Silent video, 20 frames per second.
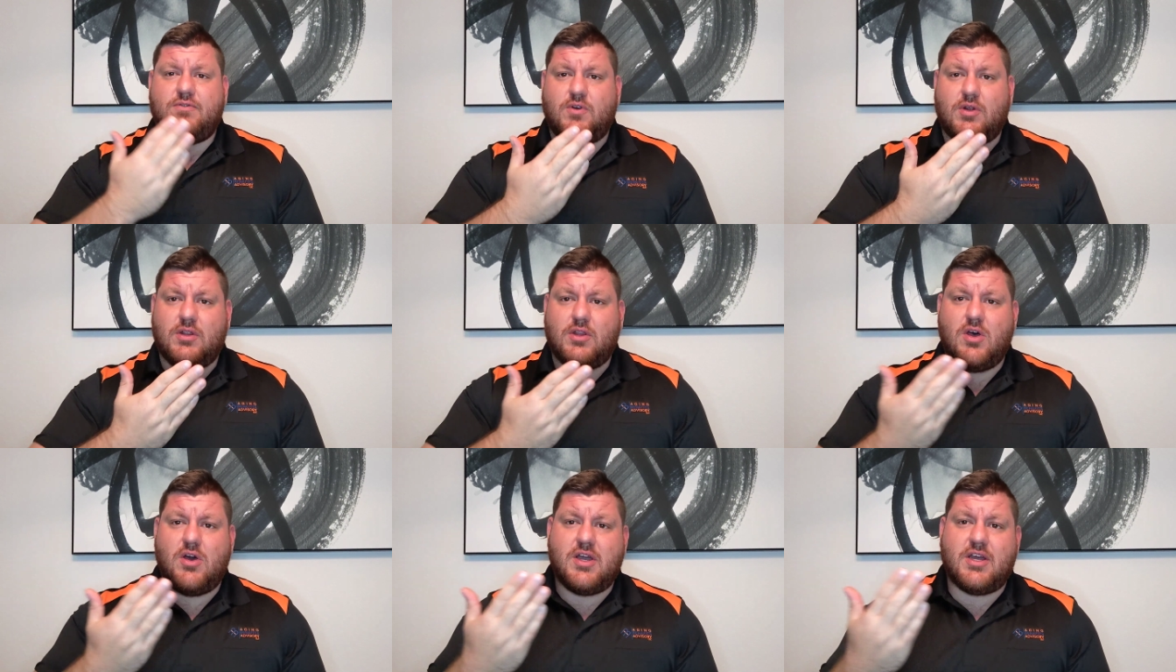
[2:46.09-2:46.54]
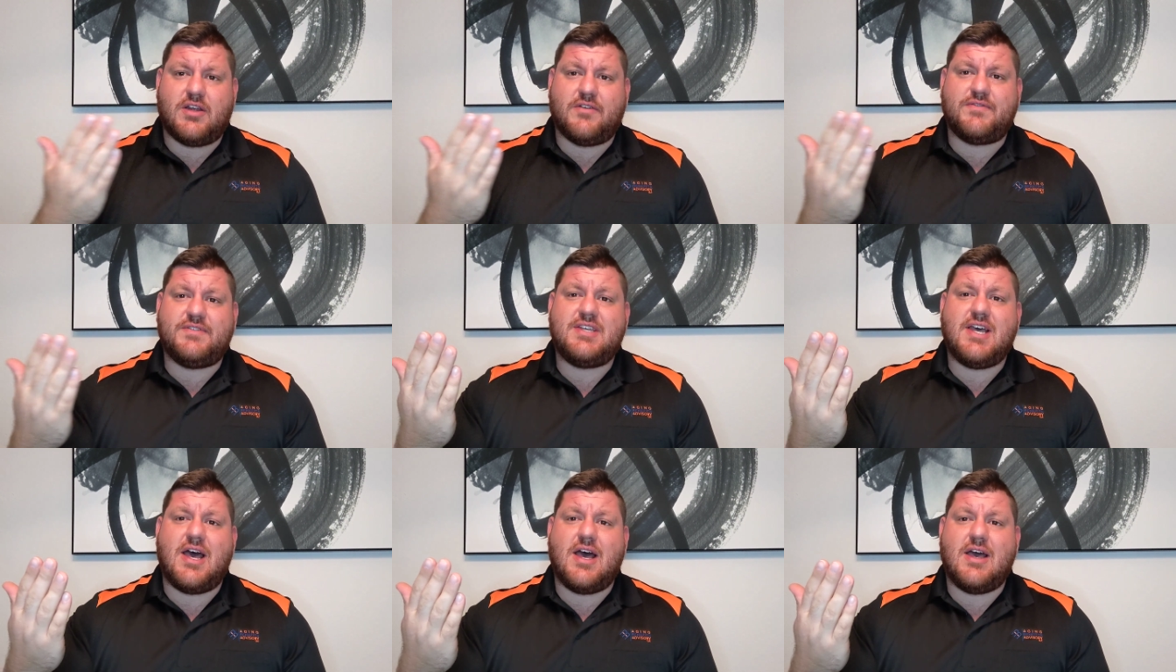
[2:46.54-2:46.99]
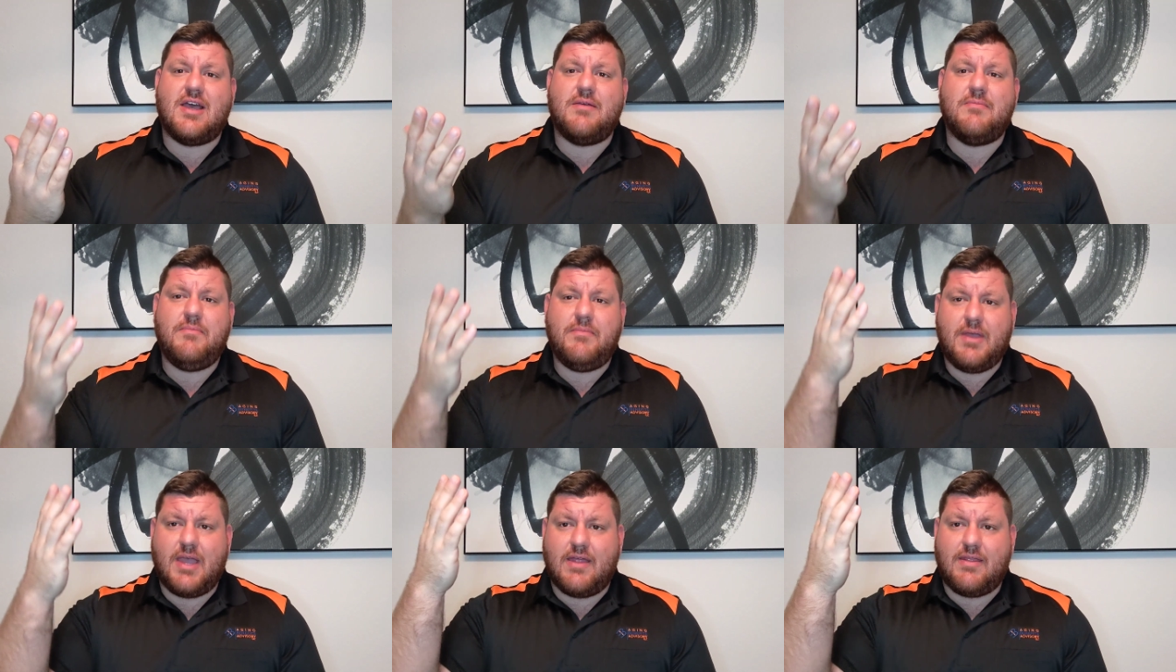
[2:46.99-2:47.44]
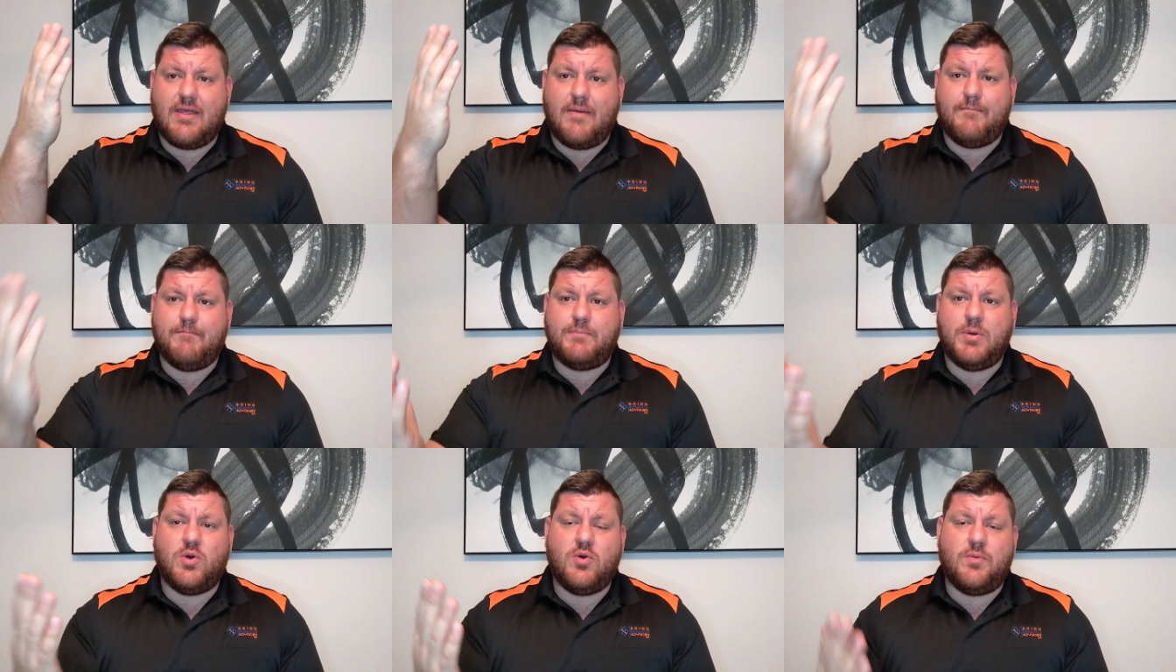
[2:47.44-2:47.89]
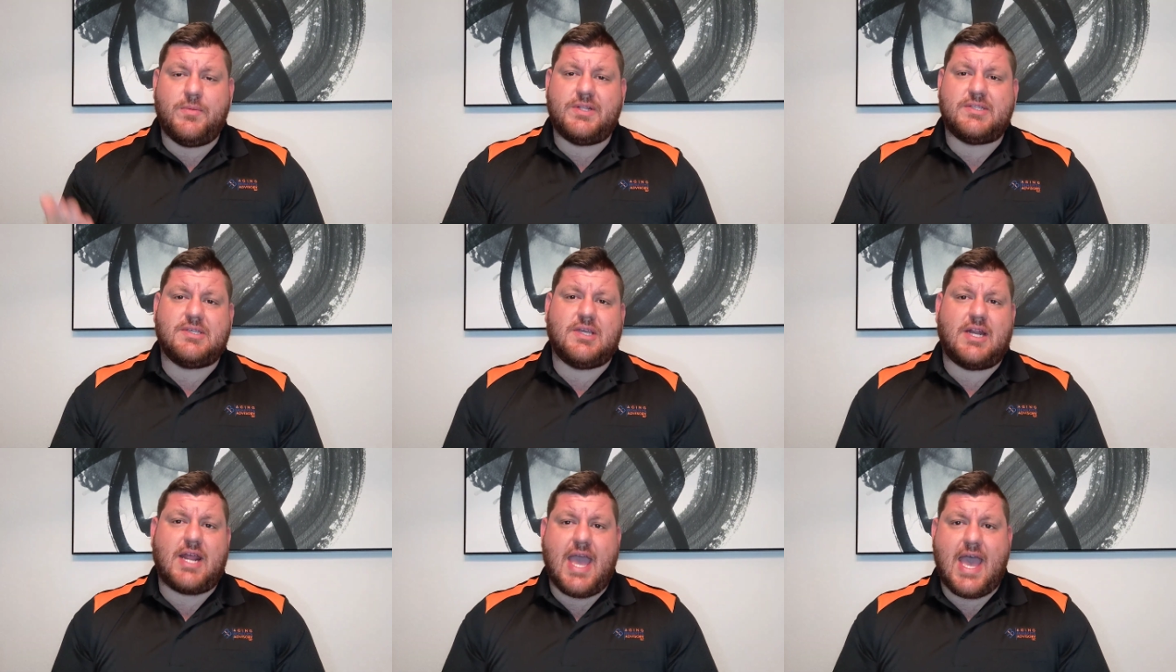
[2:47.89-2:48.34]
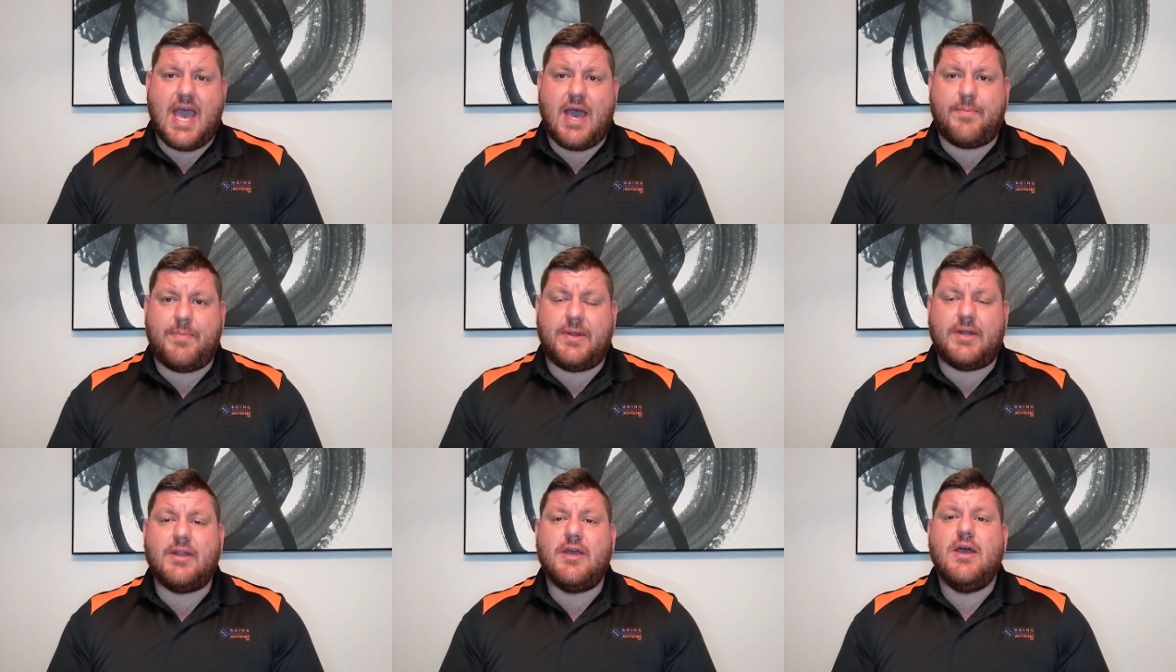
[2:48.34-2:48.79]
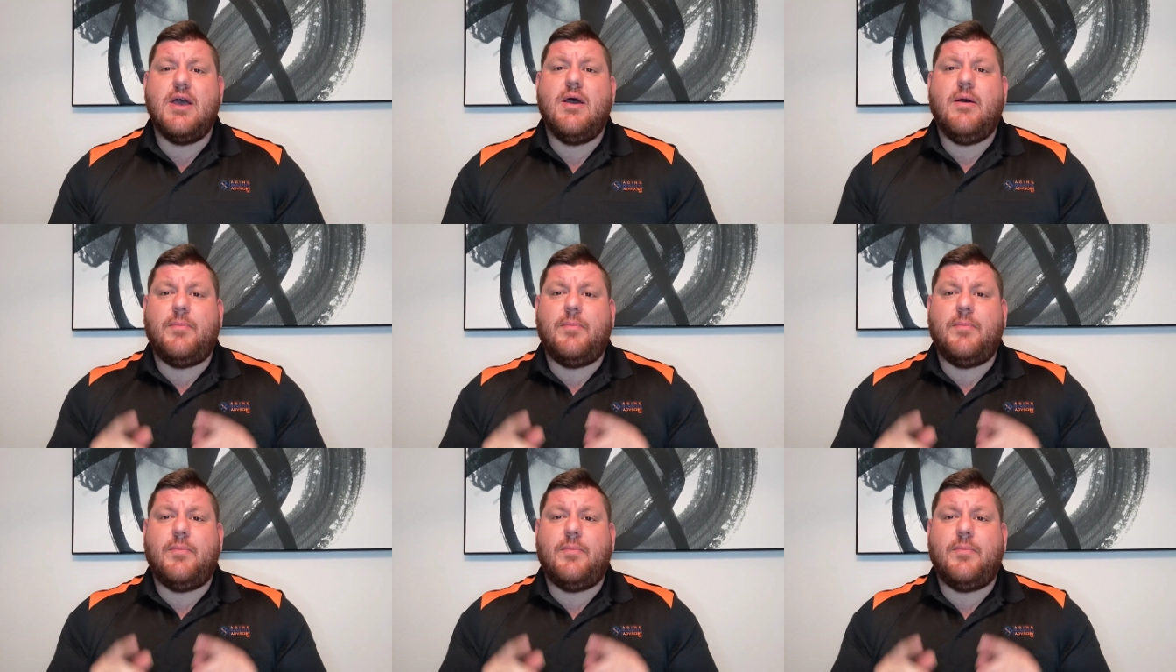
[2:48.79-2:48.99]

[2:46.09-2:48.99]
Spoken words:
for a long enough time, and then boom, it's going to happen.